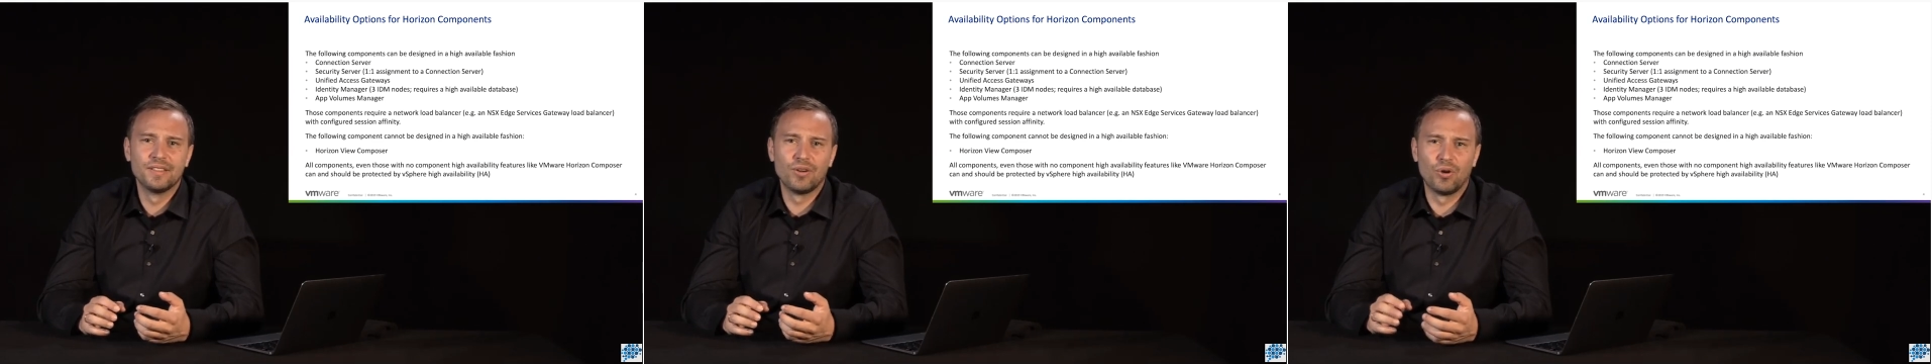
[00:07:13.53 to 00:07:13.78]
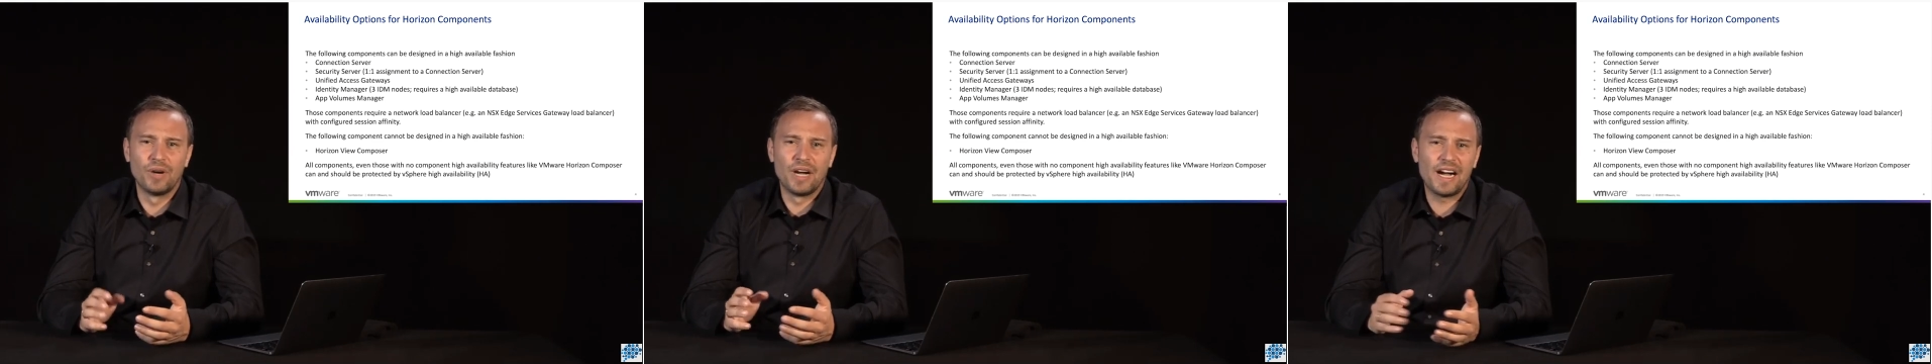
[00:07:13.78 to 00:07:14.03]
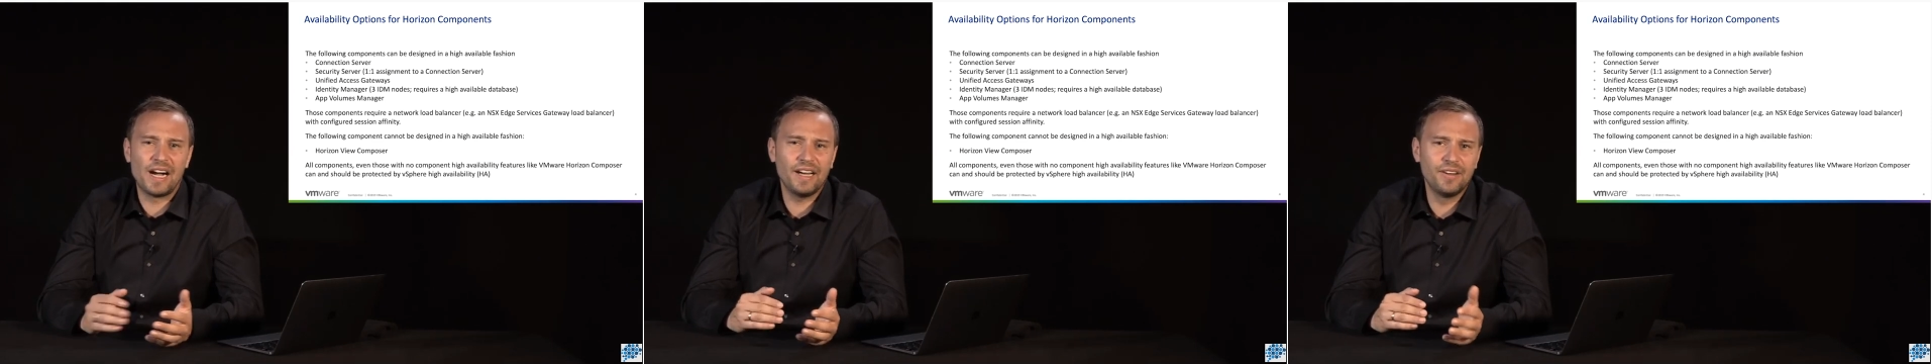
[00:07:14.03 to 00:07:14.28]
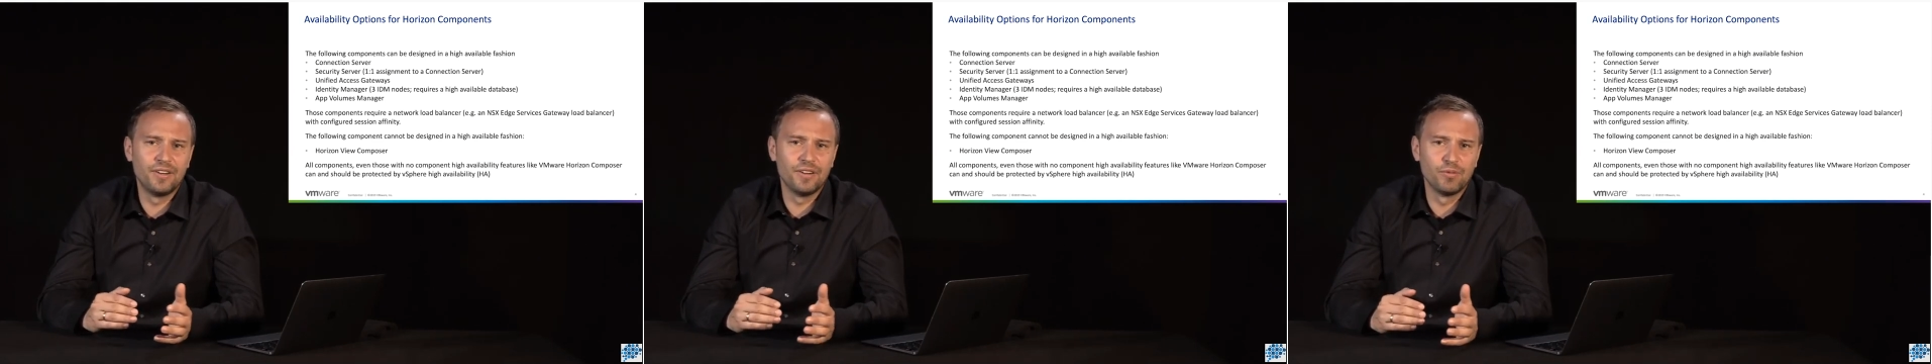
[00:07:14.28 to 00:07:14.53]
or
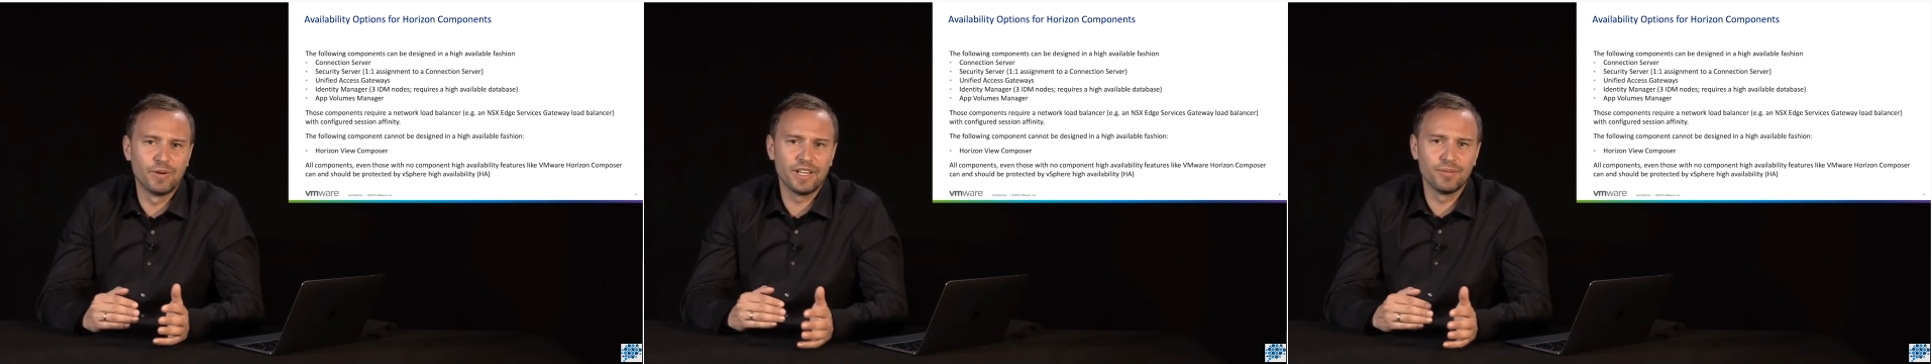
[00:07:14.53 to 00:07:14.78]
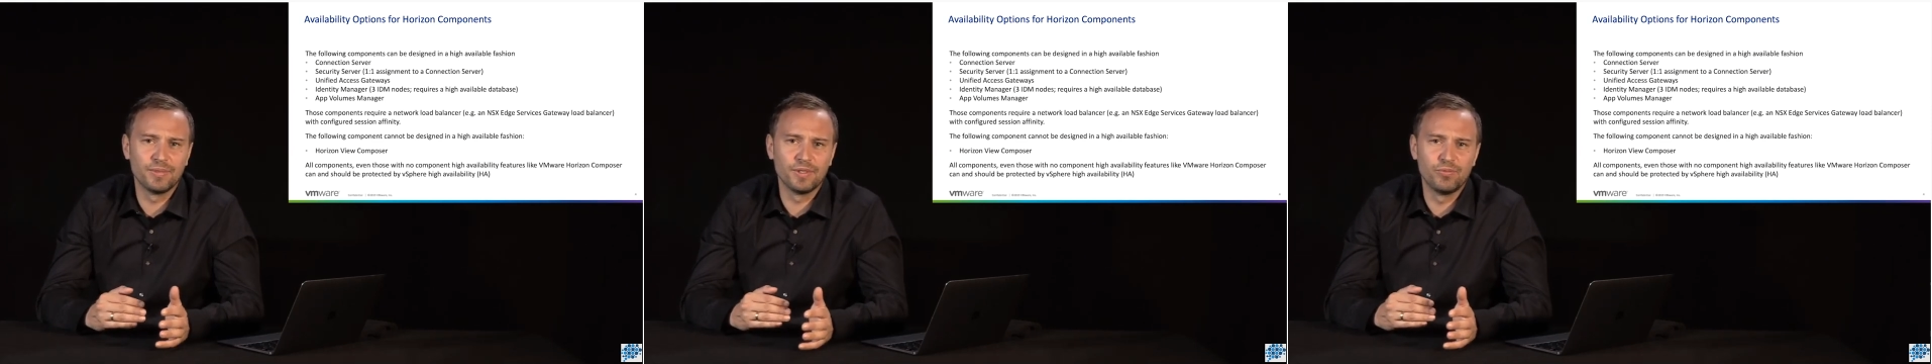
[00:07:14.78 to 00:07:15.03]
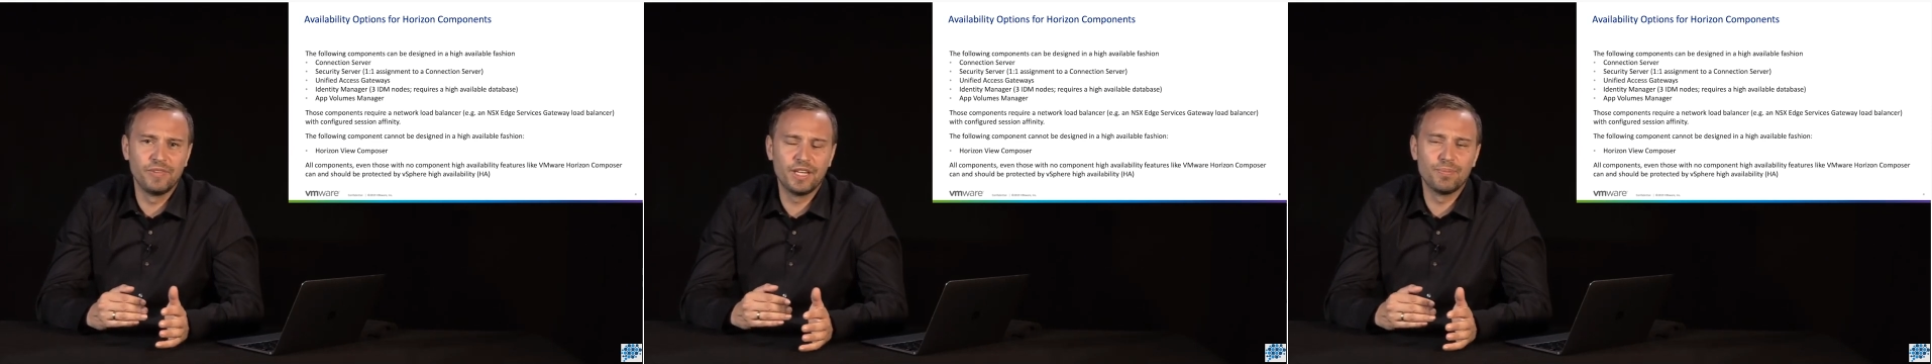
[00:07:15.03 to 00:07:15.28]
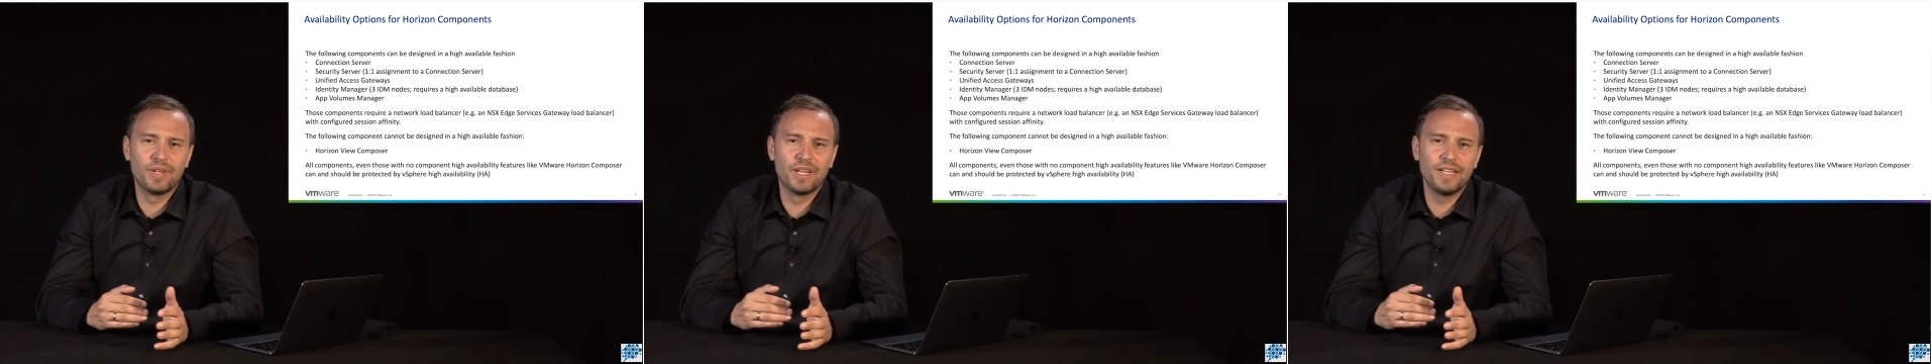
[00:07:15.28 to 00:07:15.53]
higher available, we
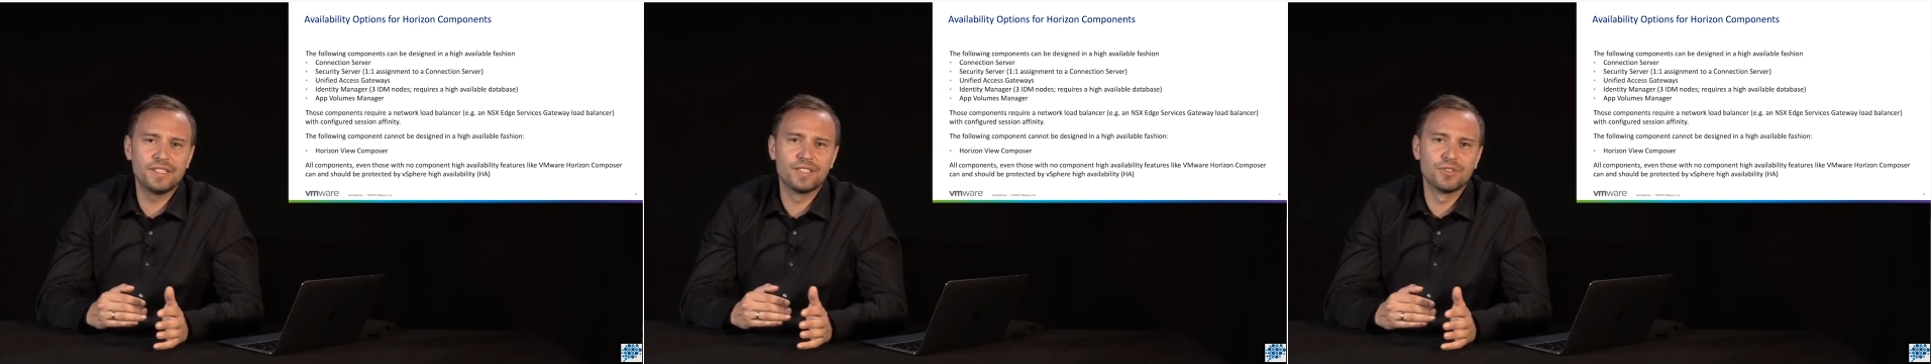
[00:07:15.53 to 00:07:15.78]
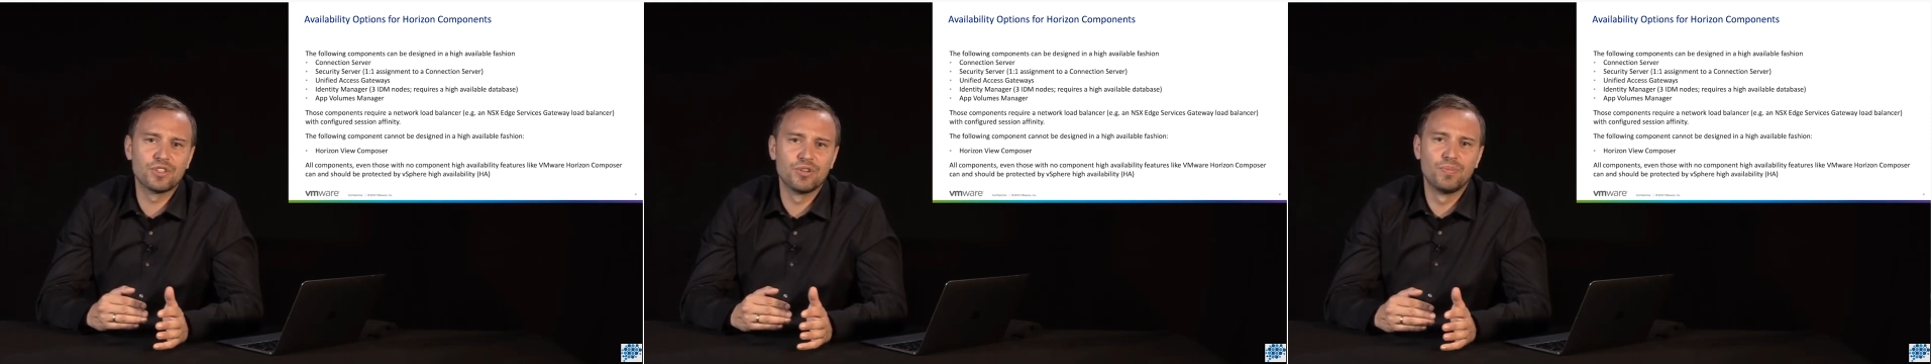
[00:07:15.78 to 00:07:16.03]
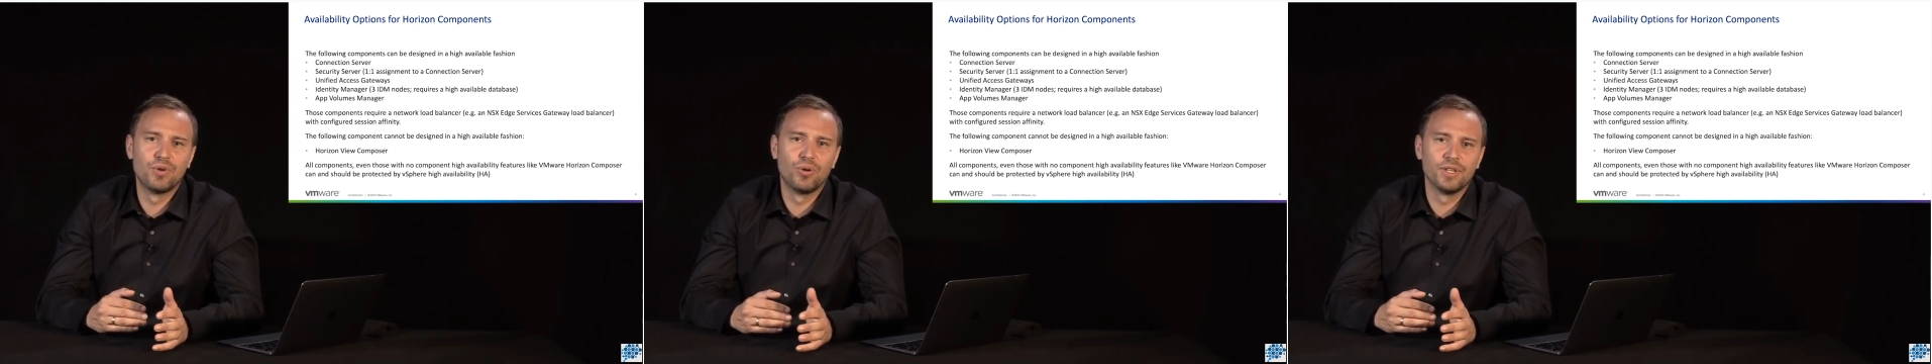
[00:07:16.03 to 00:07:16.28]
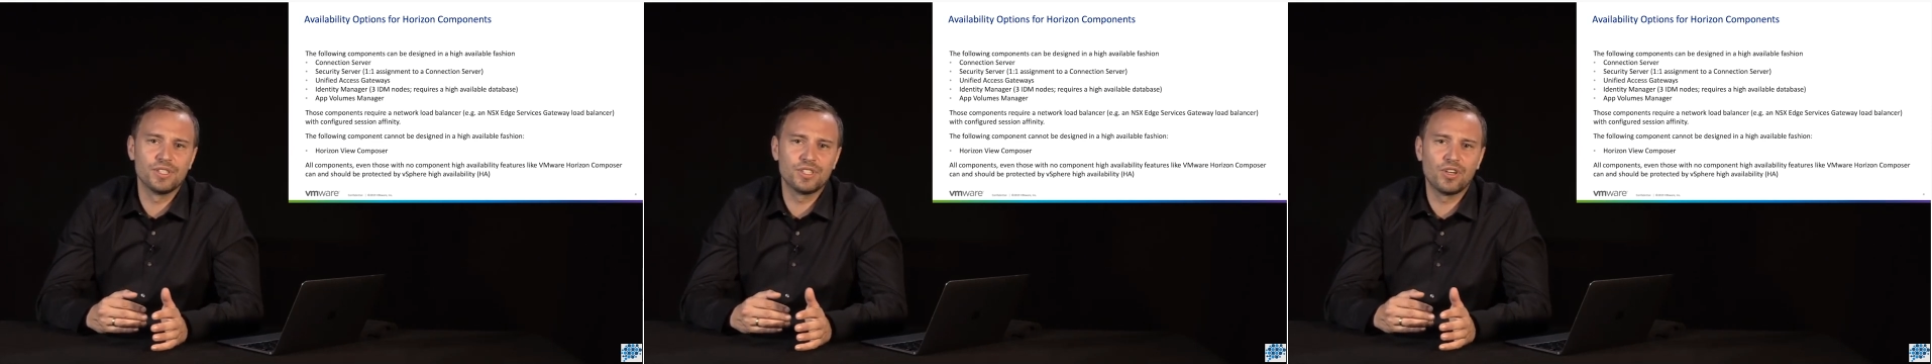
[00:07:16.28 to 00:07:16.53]
can place those
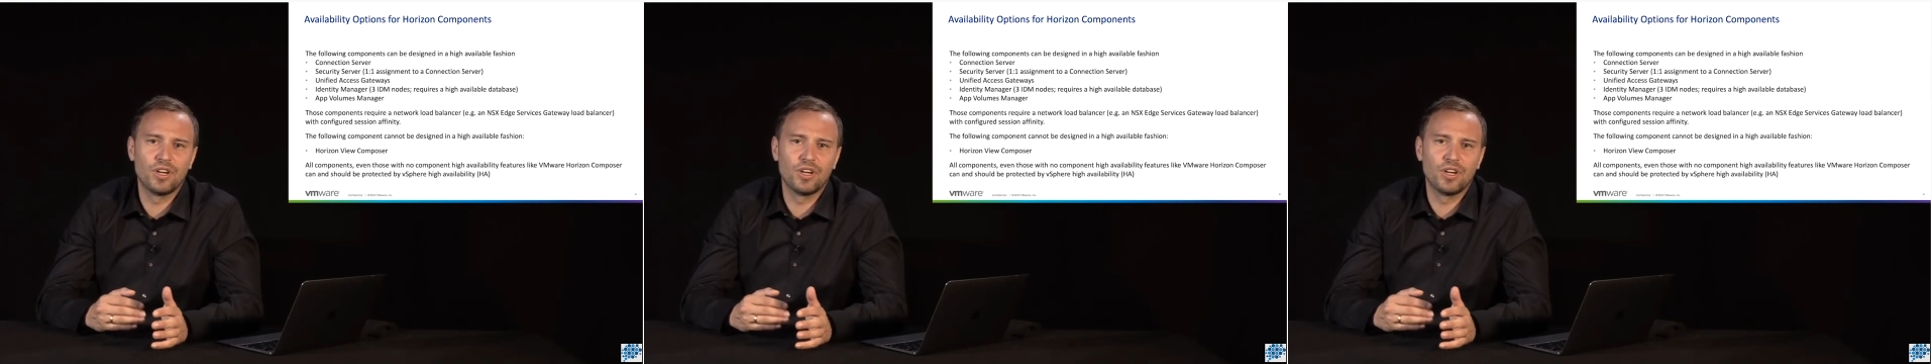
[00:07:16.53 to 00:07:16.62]
components